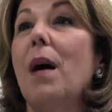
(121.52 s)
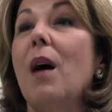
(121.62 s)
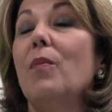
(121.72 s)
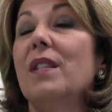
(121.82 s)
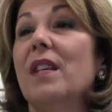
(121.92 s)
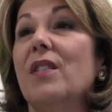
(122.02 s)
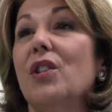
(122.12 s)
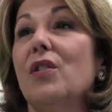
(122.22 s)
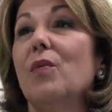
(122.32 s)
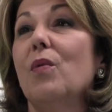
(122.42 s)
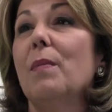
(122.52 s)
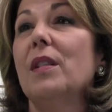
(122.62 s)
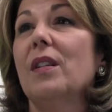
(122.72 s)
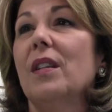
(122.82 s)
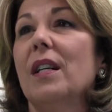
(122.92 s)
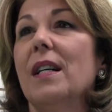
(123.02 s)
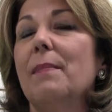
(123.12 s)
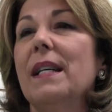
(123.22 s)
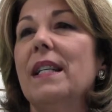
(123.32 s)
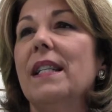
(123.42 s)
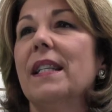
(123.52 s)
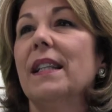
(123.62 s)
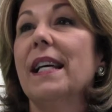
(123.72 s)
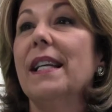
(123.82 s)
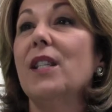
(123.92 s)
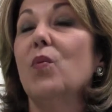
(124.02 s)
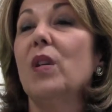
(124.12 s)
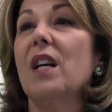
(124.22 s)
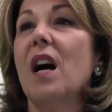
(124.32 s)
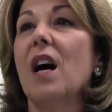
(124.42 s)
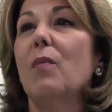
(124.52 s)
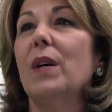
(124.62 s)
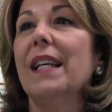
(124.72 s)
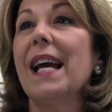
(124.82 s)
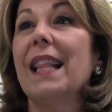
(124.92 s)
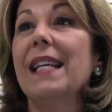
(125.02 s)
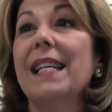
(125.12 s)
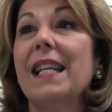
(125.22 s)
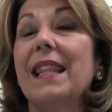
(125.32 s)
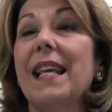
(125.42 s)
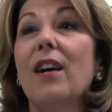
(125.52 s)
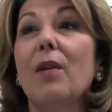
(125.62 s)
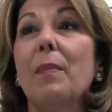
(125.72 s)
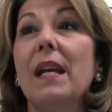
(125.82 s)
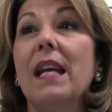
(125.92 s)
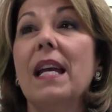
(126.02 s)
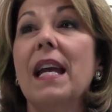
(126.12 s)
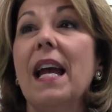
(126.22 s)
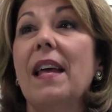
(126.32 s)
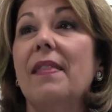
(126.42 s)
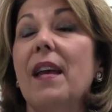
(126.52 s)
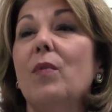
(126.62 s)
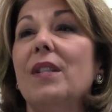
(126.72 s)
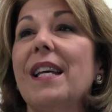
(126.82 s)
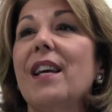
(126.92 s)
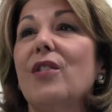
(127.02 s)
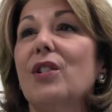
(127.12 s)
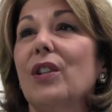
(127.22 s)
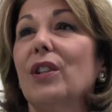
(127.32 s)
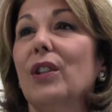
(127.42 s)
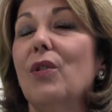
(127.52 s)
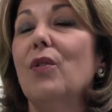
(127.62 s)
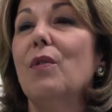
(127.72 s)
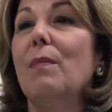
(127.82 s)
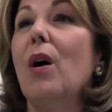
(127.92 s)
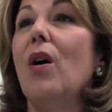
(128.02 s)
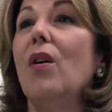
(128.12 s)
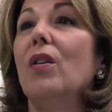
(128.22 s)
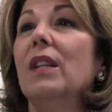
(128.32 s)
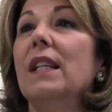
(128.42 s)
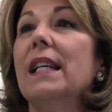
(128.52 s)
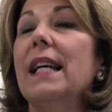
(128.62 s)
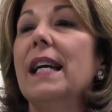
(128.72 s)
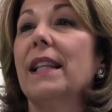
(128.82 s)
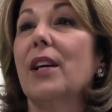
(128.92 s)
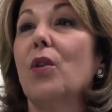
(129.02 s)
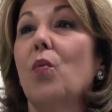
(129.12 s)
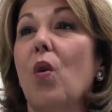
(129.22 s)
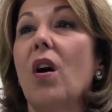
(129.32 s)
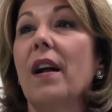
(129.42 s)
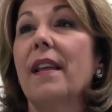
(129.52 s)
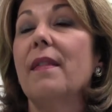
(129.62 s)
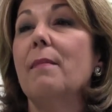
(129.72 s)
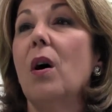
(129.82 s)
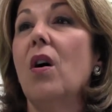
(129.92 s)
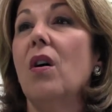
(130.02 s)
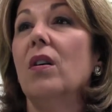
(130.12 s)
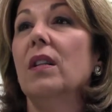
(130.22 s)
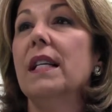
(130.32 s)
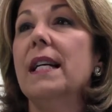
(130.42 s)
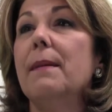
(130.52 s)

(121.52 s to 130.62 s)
mom was in the Junior Women's Club, and the ladies would come when Kelly needed therapy, and they would take her to the local mall and let her walk in the mall.